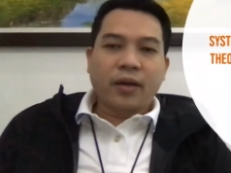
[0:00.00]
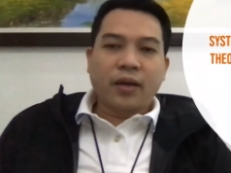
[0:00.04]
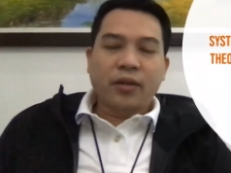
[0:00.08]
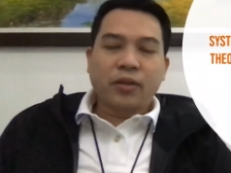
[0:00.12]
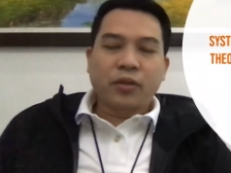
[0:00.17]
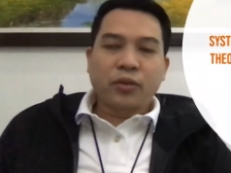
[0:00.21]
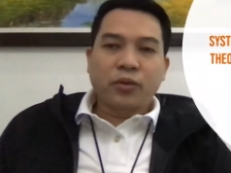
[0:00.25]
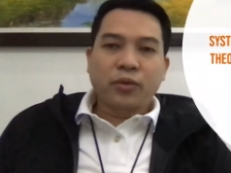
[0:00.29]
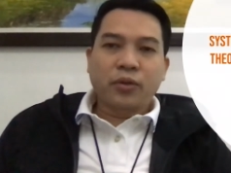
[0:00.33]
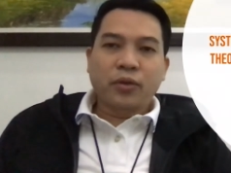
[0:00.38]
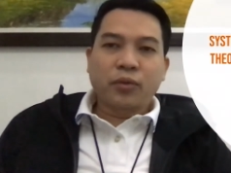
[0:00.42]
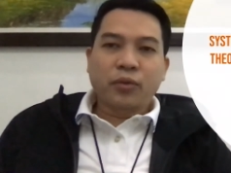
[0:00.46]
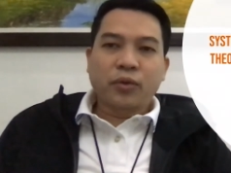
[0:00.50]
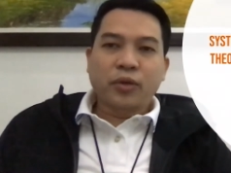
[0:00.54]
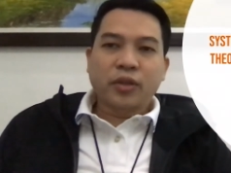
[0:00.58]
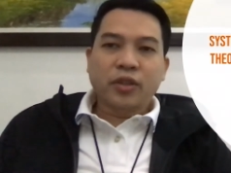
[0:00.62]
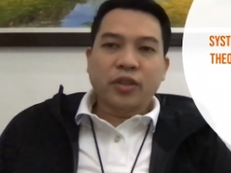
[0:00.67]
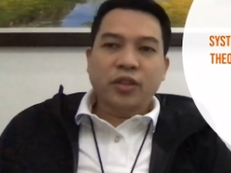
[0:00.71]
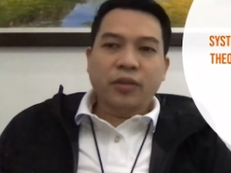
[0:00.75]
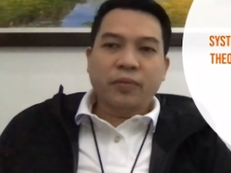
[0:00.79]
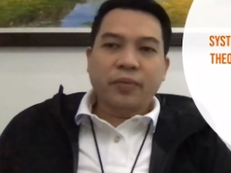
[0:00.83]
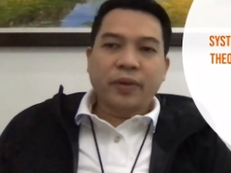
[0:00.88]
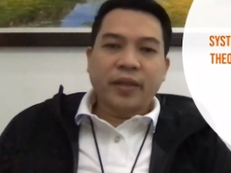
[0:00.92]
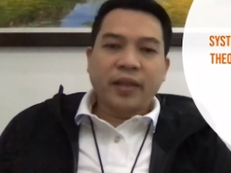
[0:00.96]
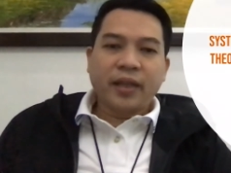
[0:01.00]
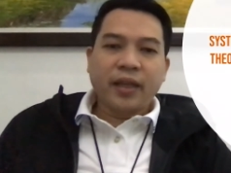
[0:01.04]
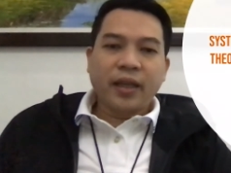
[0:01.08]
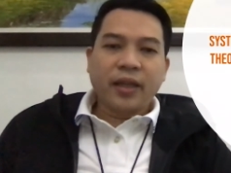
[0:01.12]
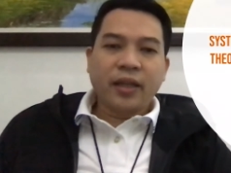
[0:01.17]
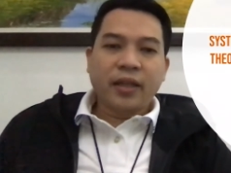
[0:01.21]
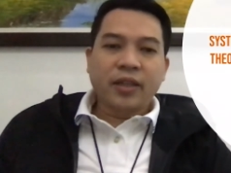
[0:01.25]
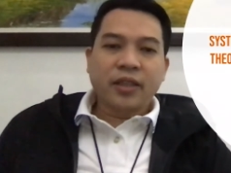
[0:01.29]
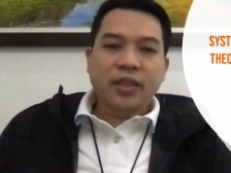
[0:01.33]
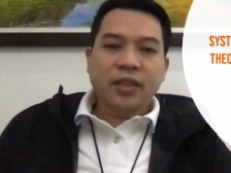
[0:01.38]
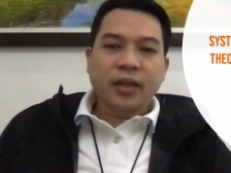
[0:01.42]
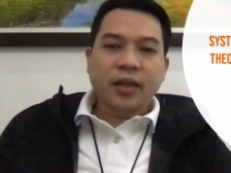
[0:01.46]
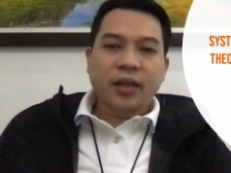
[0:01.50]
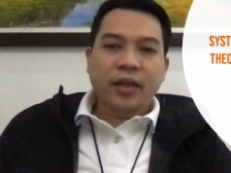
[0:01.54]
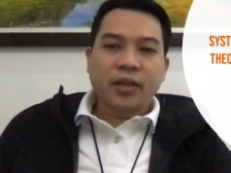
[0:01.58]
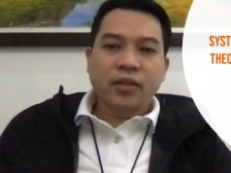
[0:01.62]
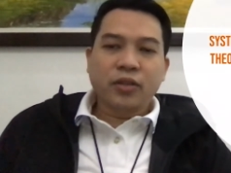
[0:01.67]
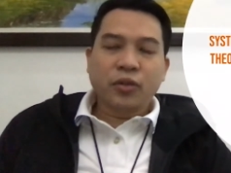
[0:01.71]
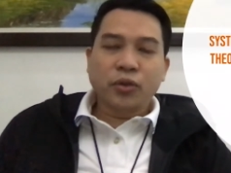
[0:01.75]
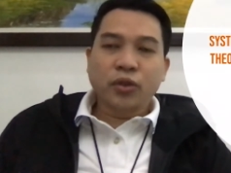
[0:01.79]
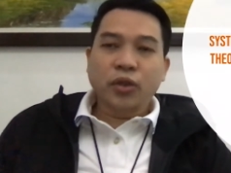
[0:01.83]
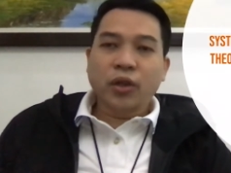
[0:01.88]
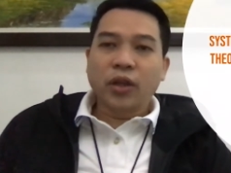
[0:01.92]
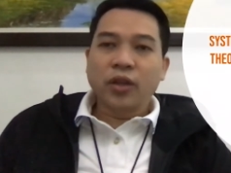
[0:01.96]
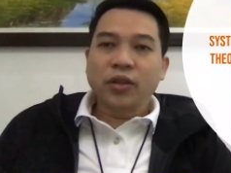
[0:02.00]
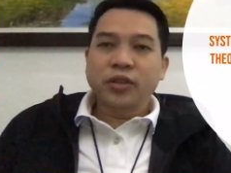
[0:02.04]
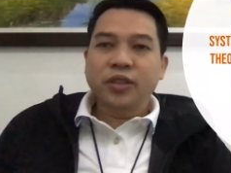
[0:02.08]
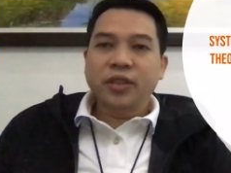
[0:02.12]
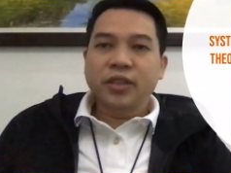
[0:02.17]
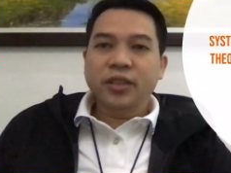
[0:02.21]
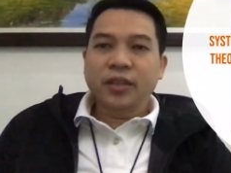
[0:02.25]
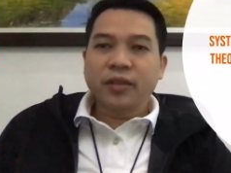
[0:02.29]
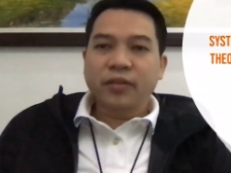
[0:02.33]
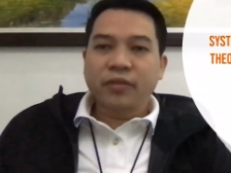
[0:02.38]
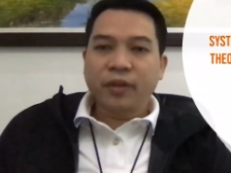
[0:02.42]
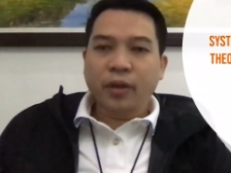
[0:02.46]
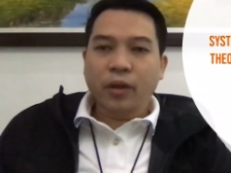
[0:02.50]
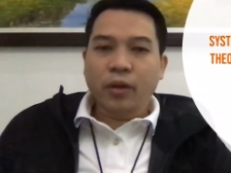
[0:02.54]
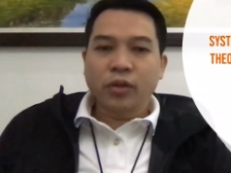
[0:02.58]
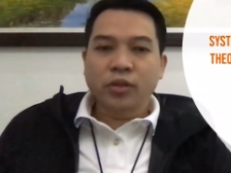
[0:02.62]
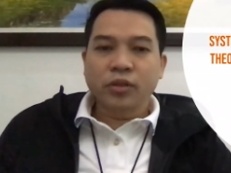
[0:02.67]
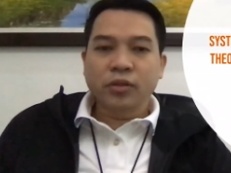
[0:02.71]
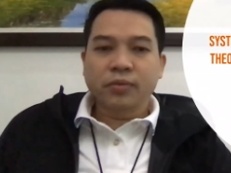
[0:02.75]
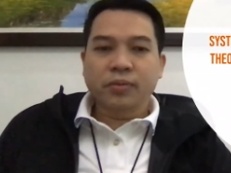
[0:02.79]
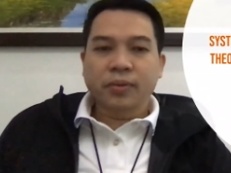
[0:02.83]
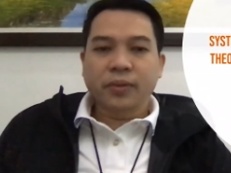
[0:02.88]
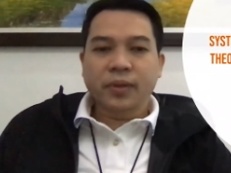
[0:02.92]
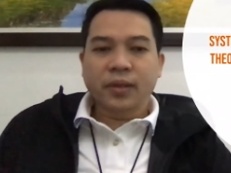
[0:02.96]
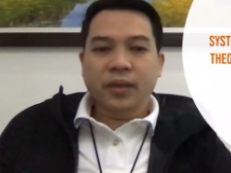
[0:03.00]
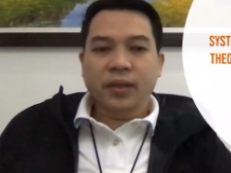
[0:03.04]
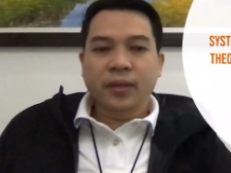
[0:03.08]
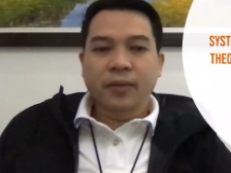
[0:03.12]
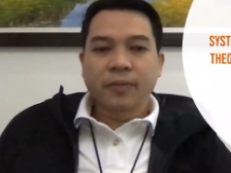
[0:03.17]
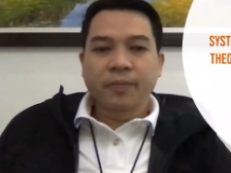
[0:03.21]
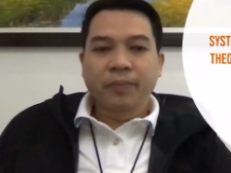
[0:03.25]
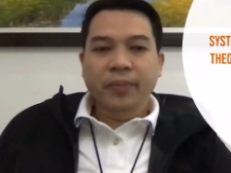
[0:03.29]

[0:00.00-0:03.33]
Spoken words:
through the works of an English sociologist and philosopher,